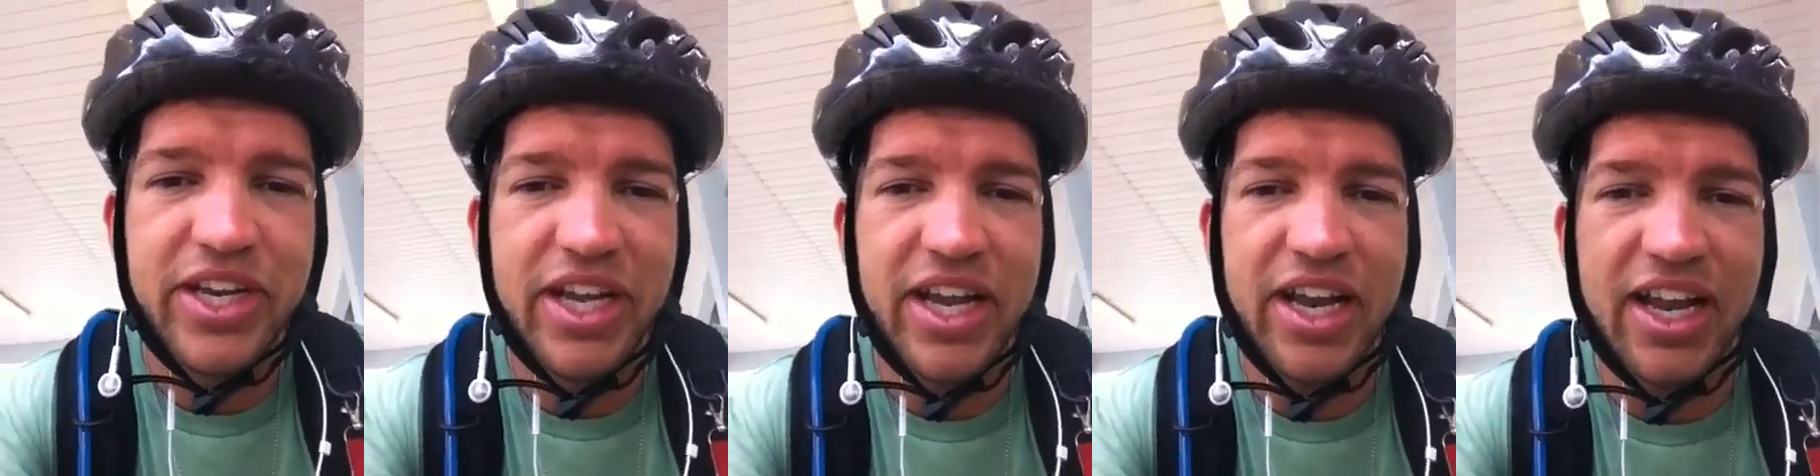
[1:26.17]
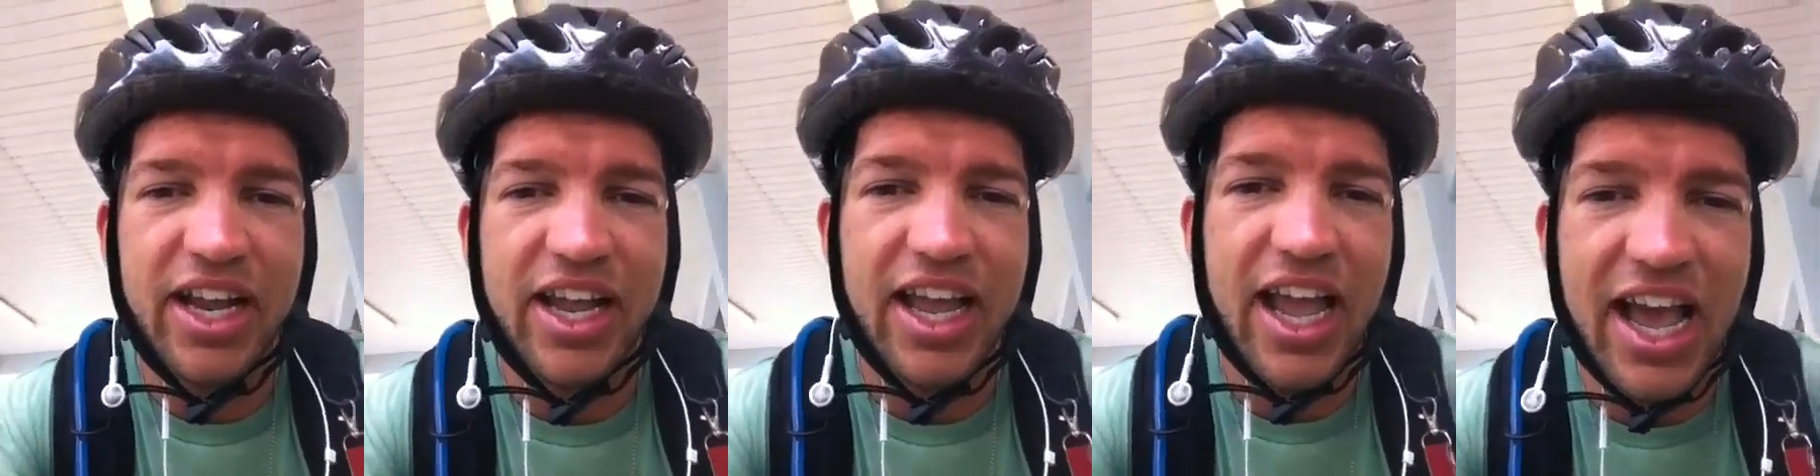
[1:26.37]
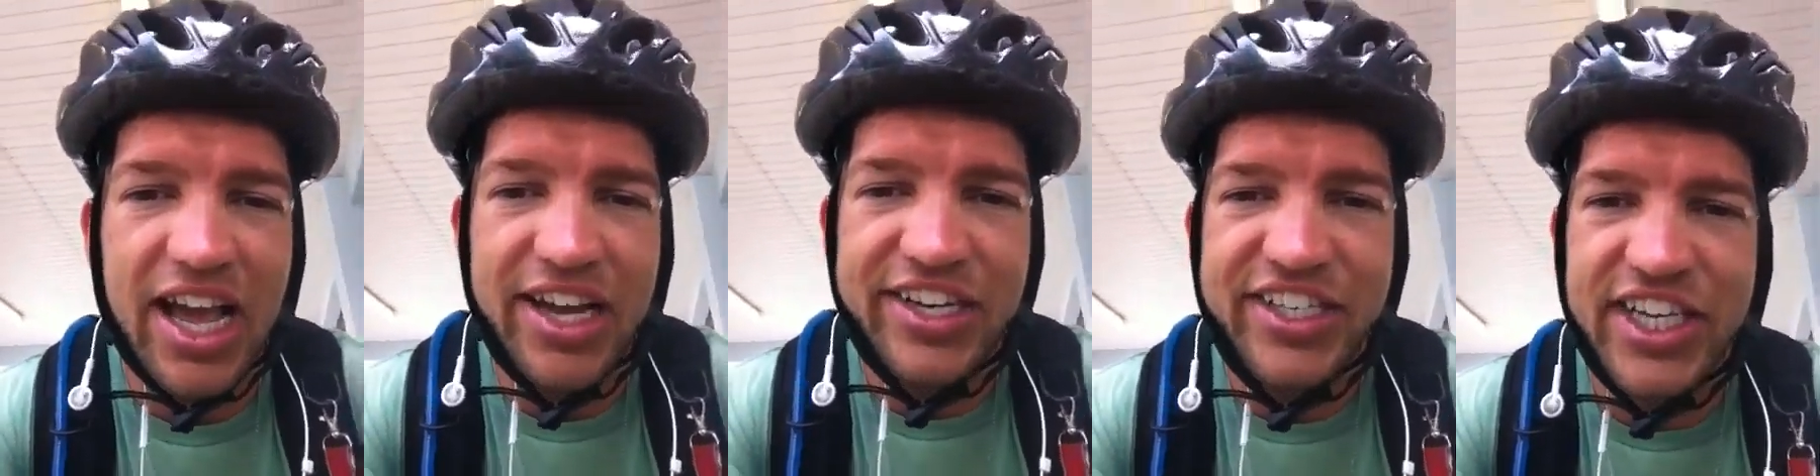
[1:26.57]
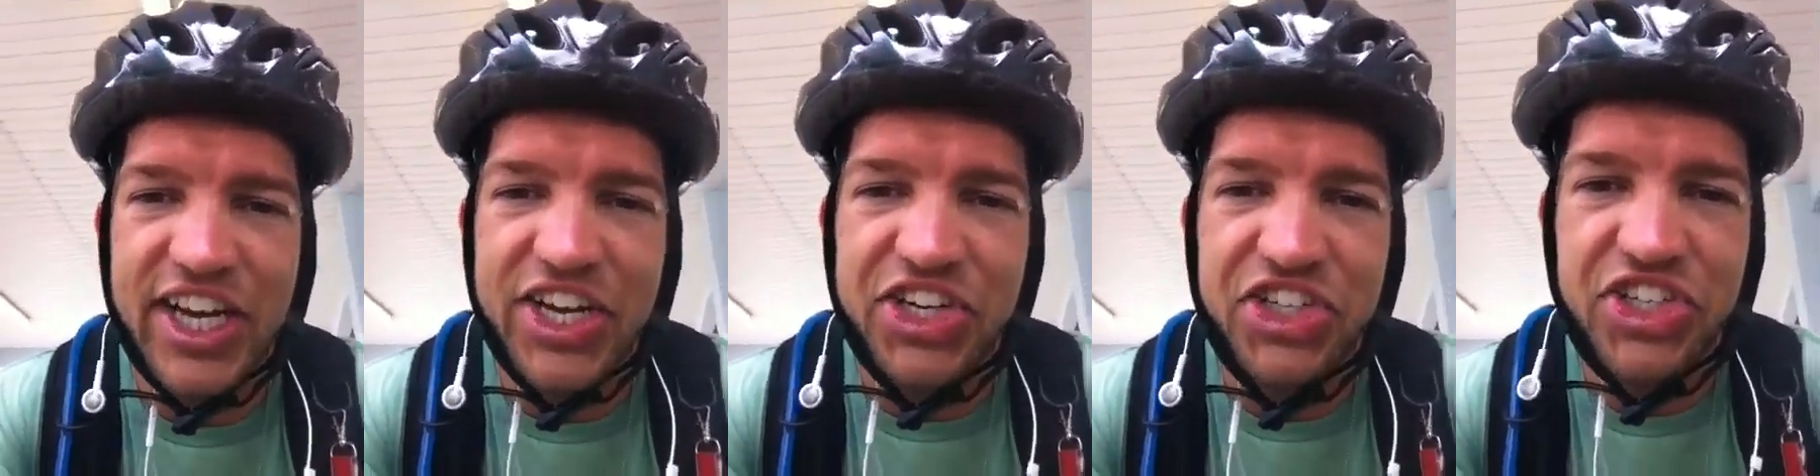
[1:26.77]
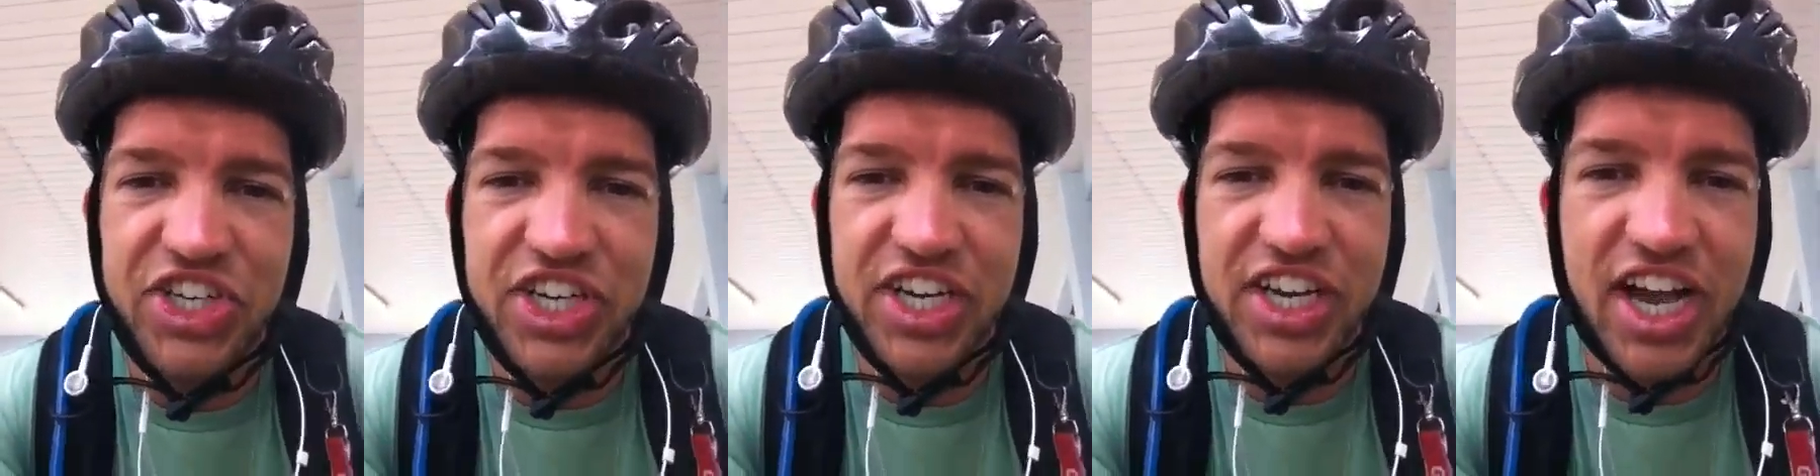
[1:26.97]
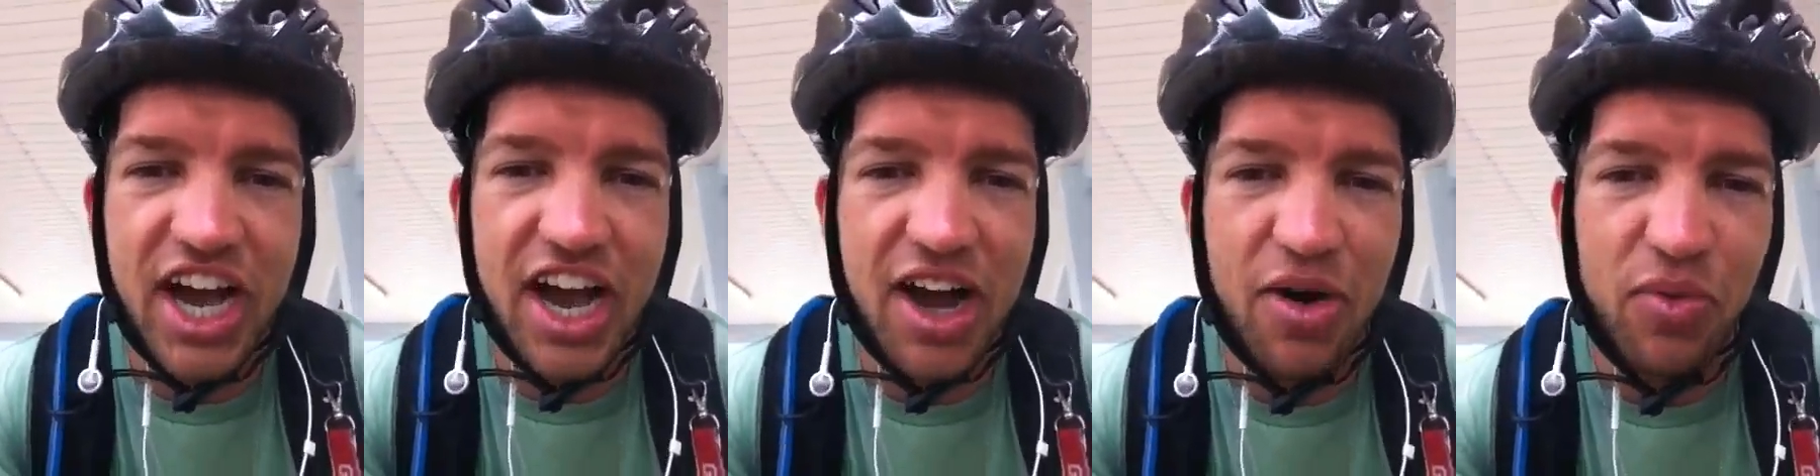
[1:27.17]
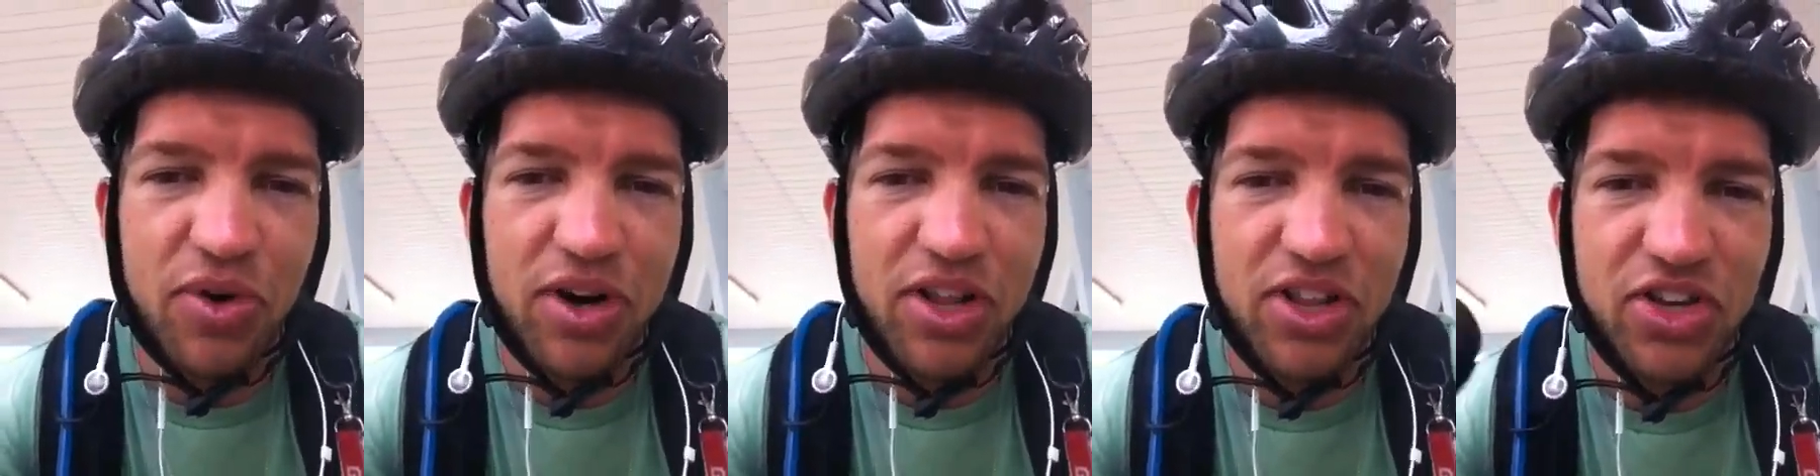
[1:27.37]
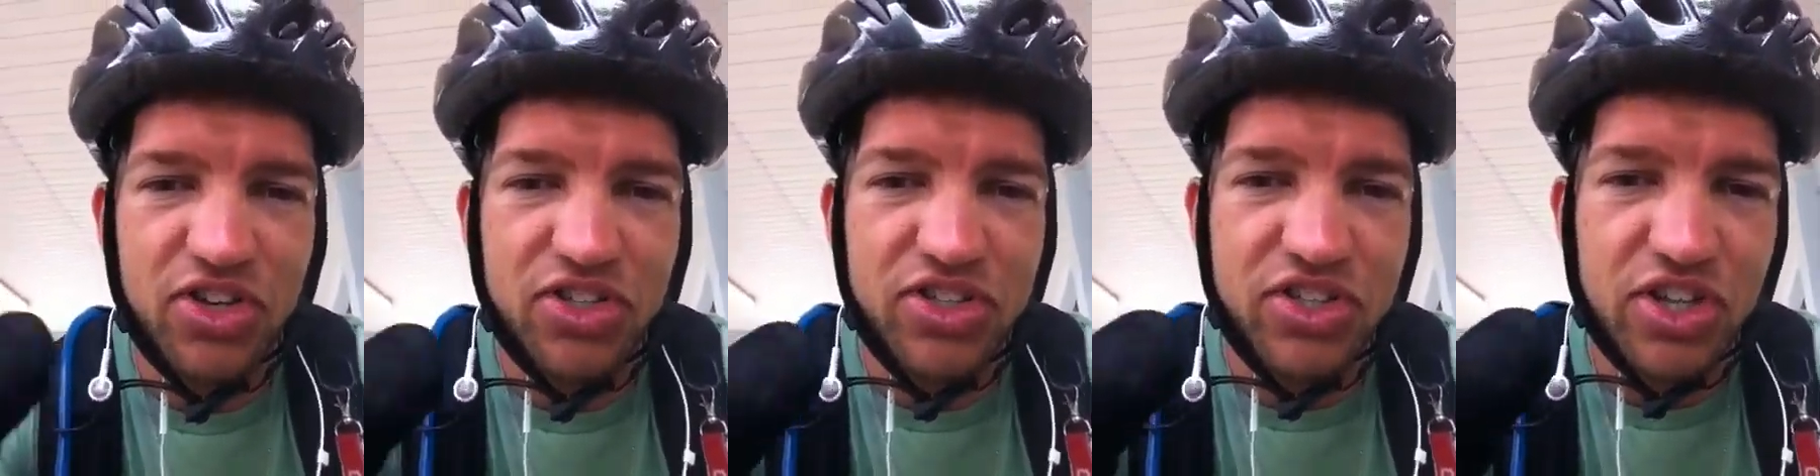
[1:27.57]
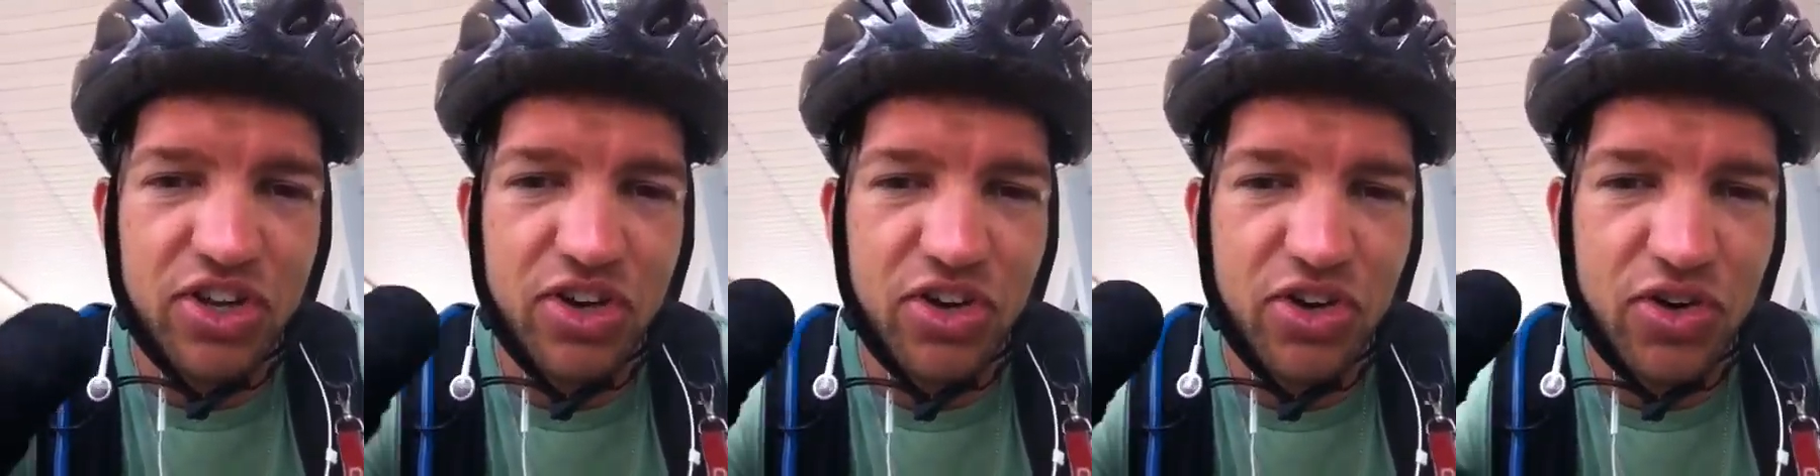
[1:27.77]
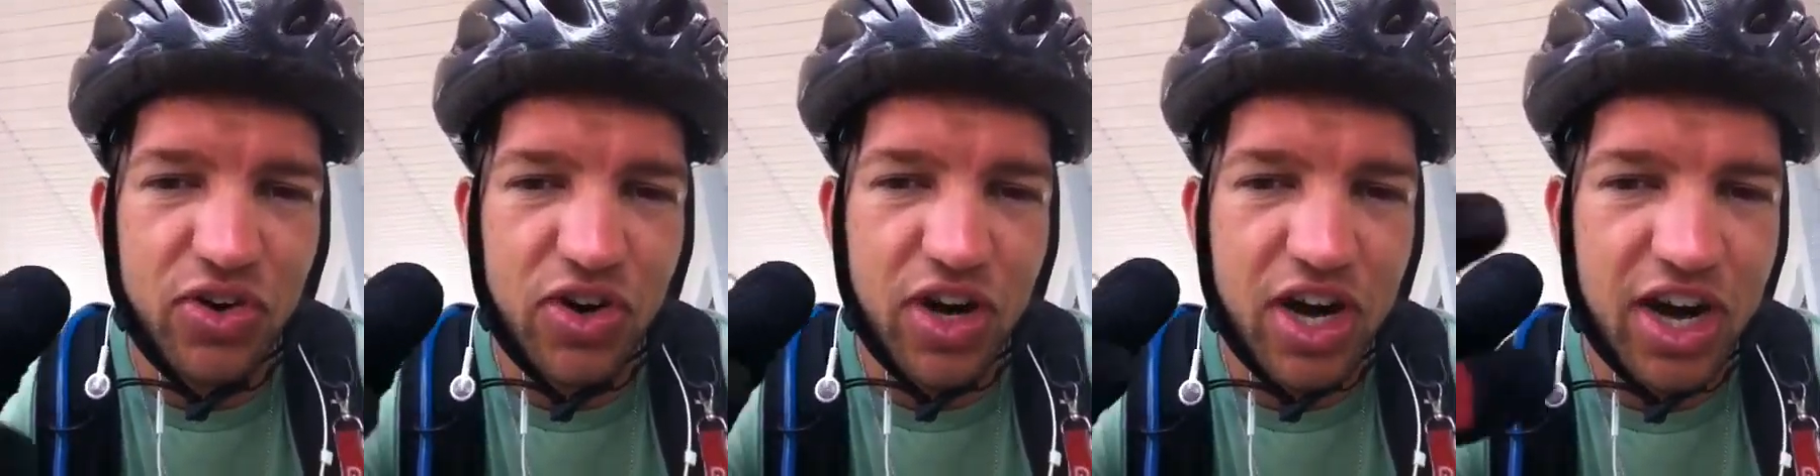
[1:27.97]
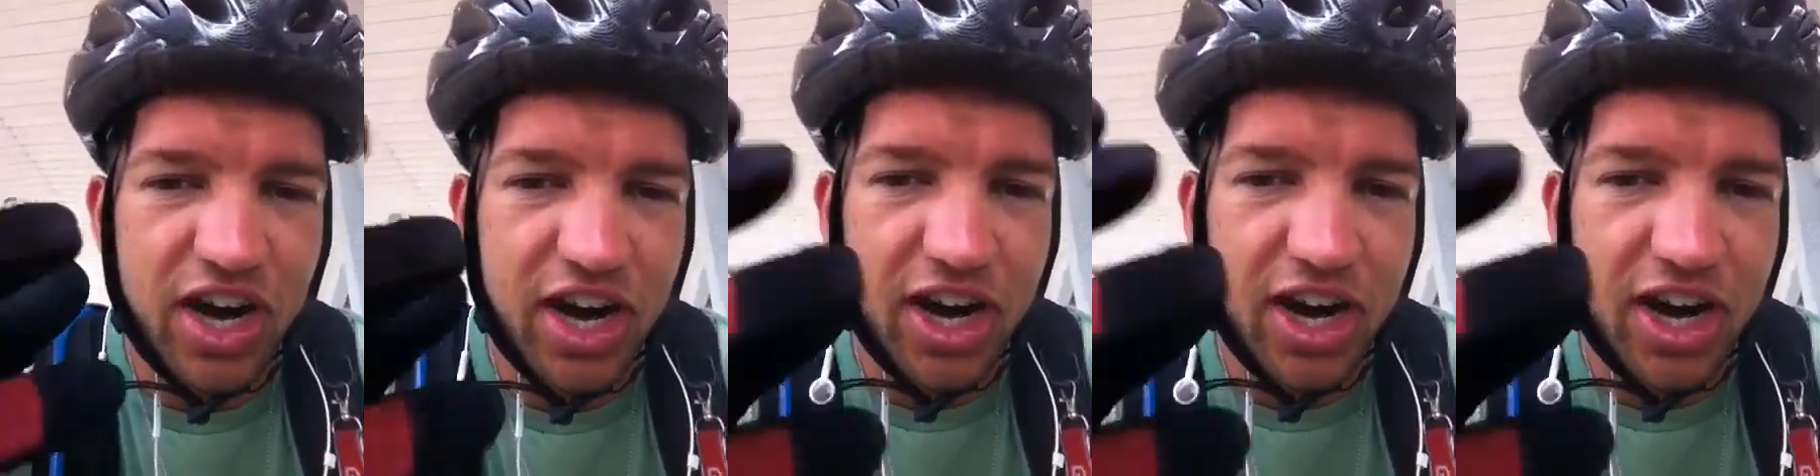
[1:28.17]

at a gas station, got one of those little,